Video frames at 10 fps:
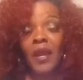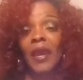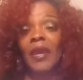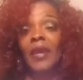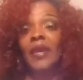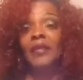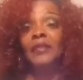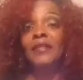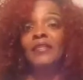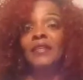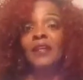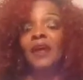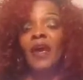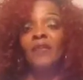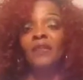and instead of
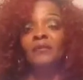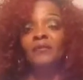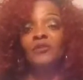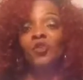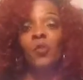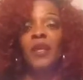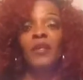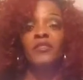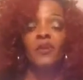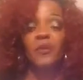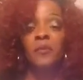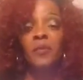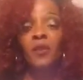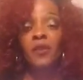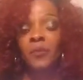having 20 and 30
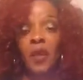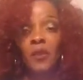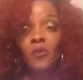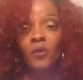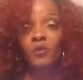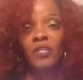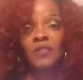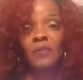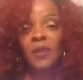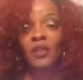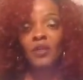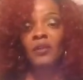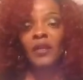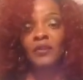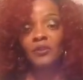people on the payroll just to make it look
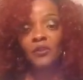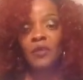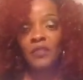like you're doing